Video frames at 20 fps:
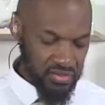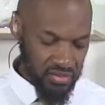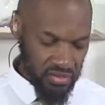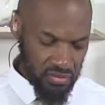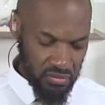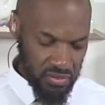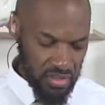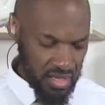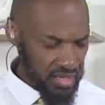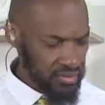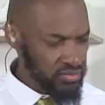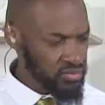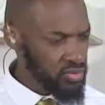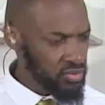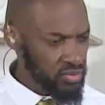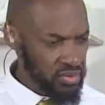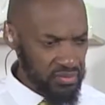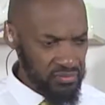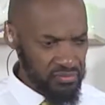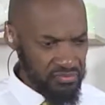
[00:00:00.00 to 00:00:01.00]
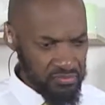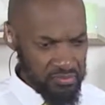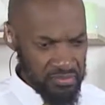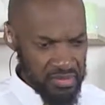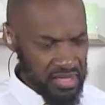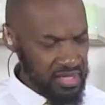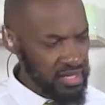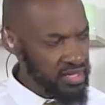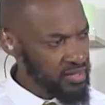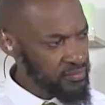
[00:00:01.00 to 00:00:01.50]
Like cook the
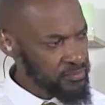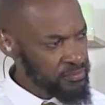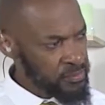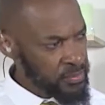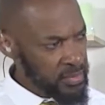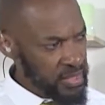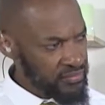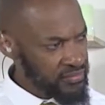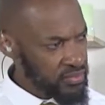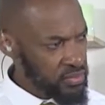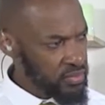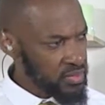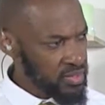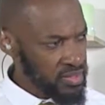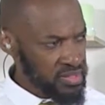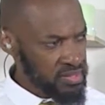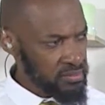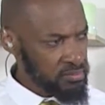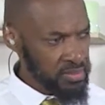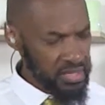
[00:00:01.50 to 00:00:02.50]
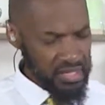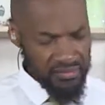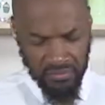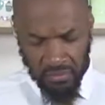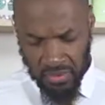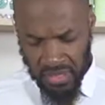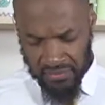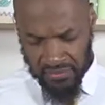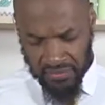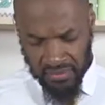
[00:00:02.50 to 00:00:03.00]
meat. If you're cooking some beef or
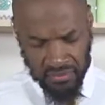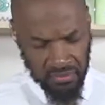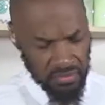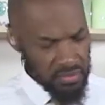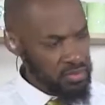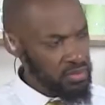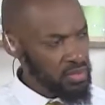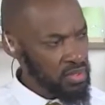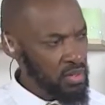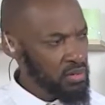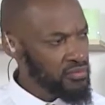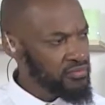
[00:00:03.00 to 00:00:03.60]
whatever, go